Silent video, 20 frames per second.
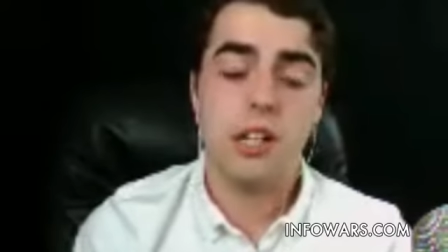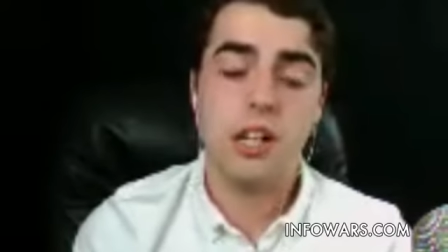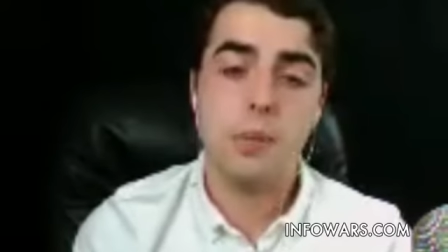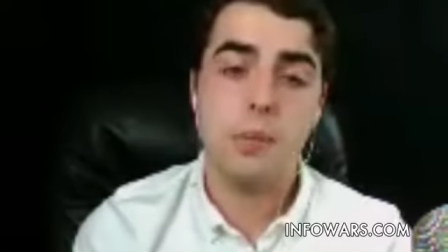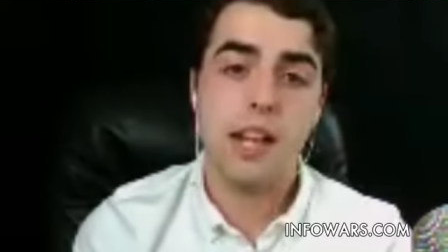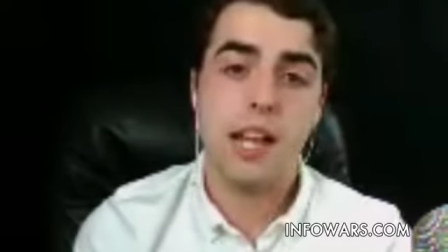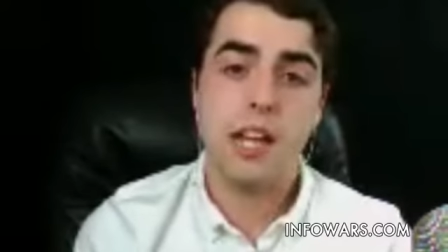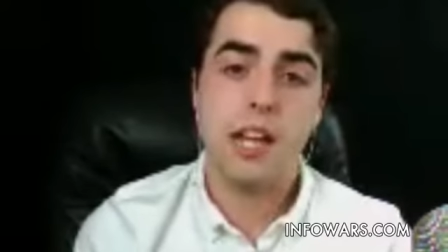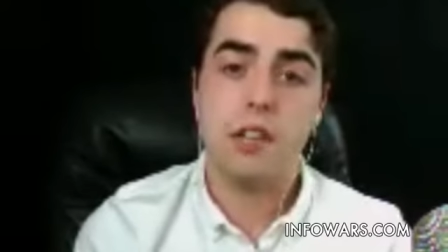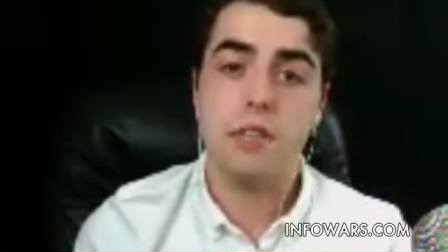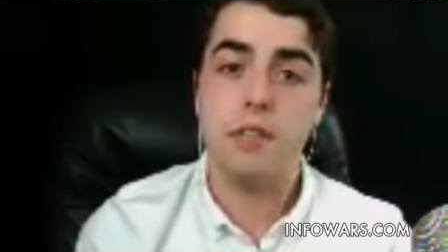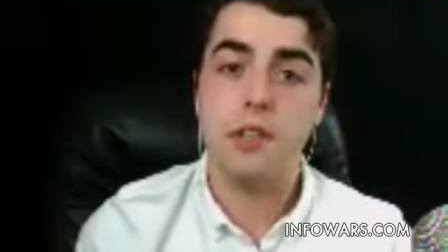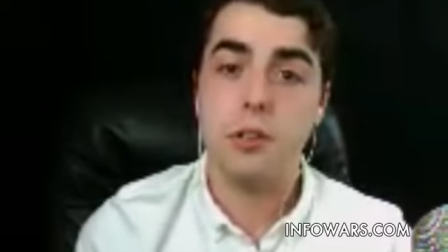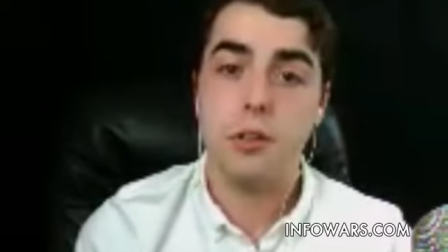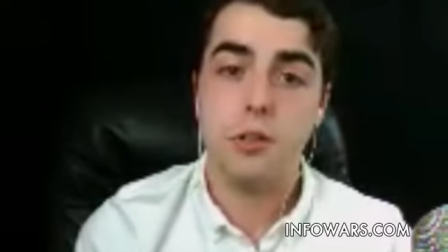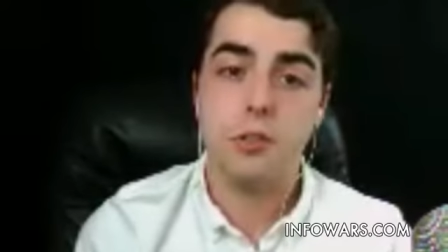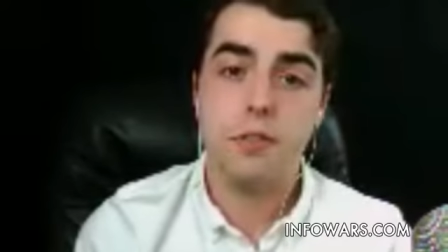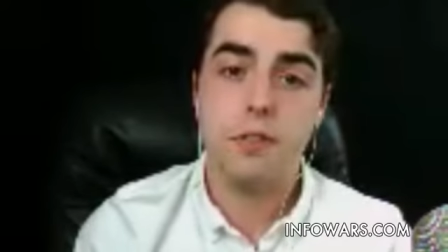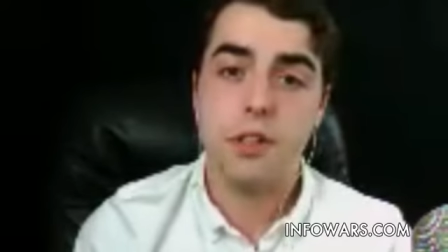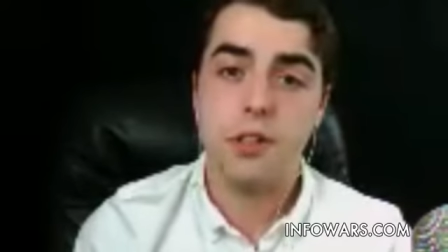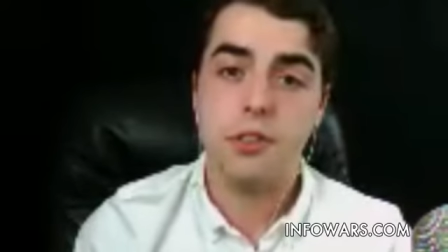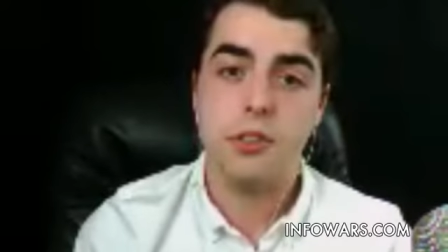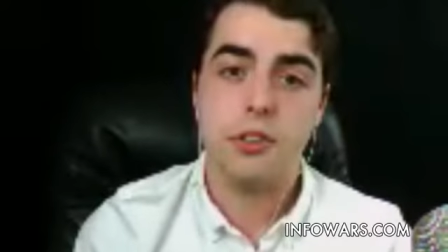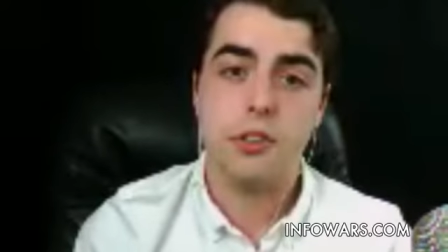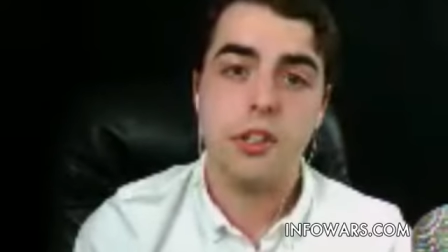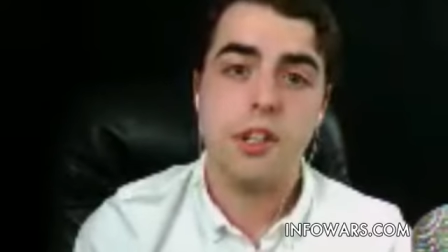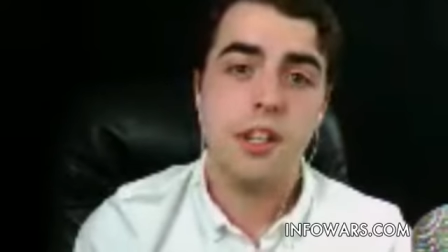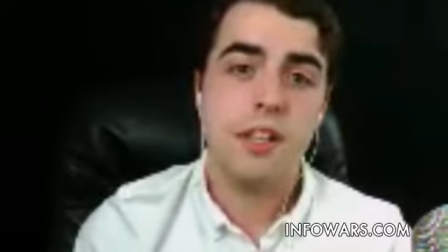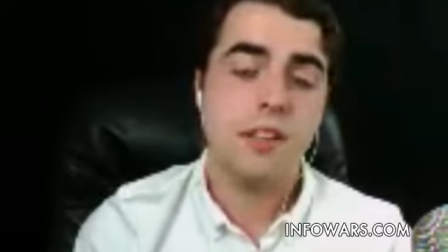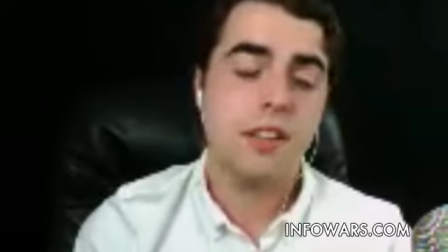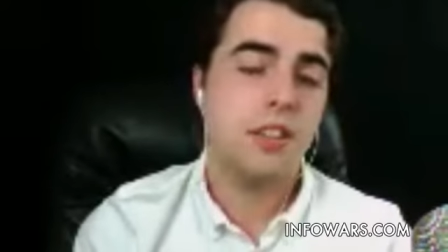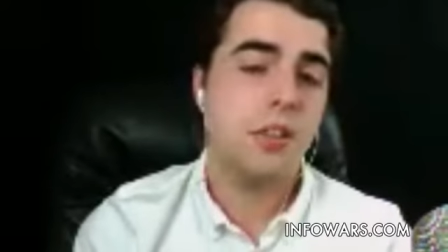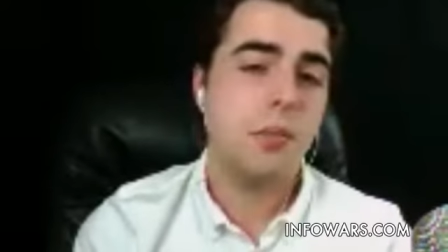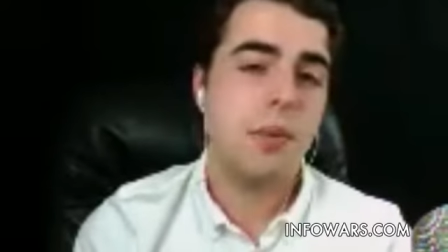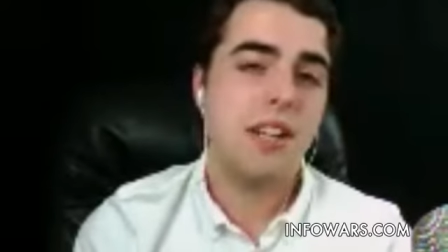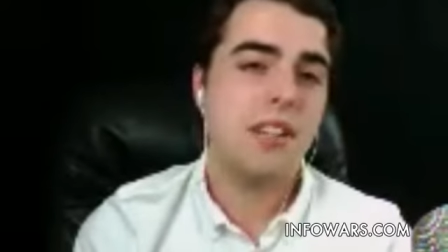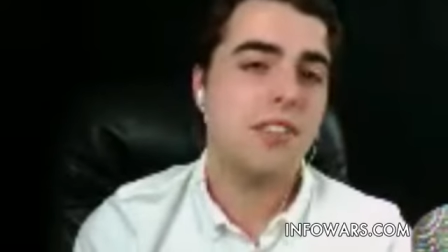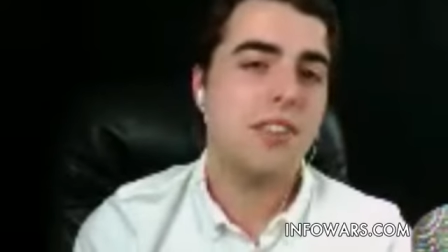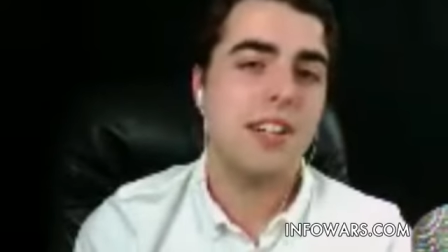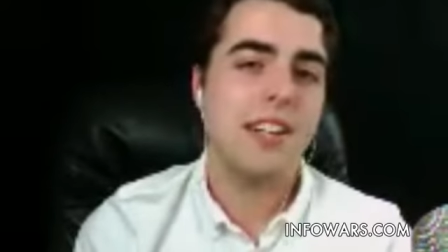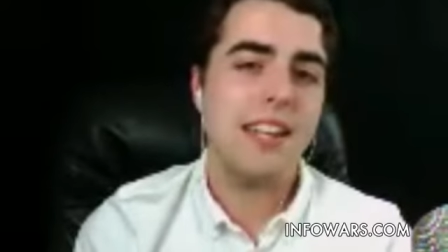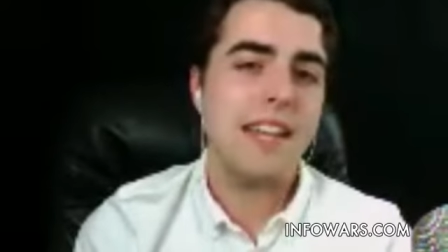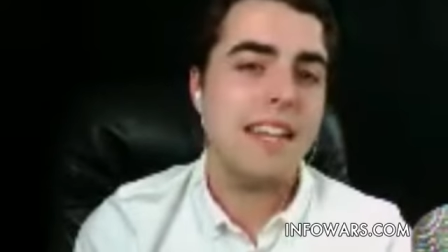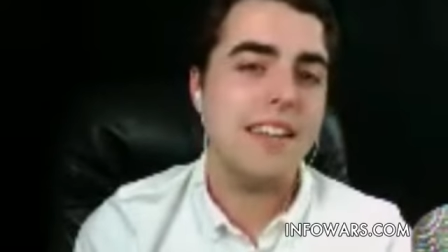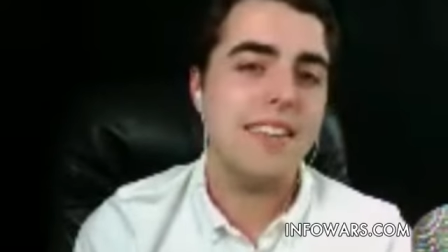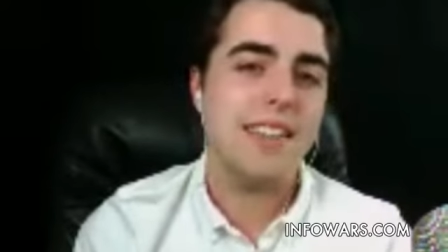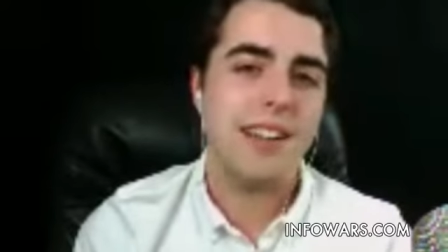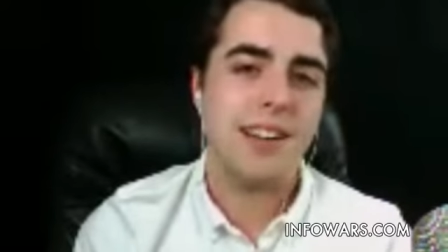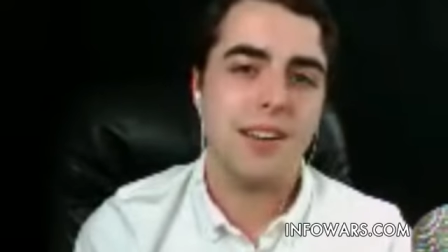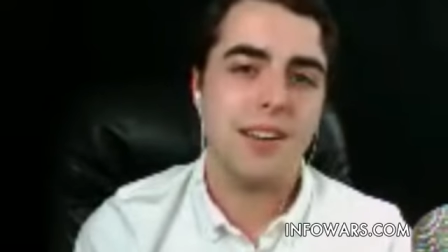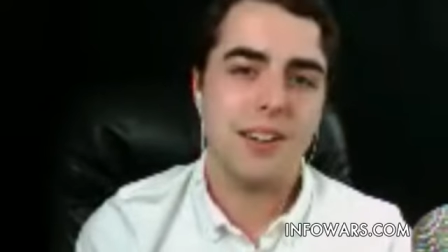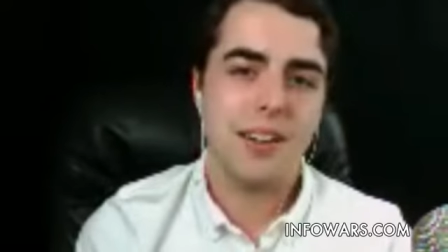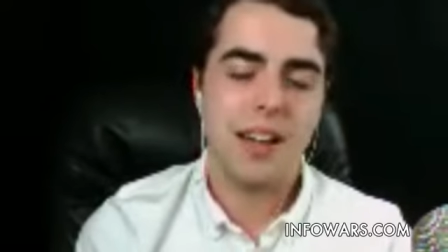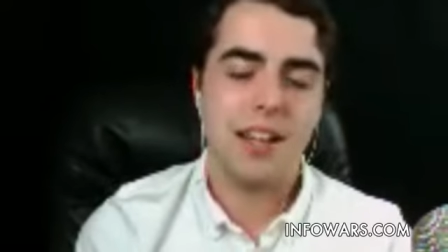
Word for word: coming out of your filter doesn't mean it's not in there.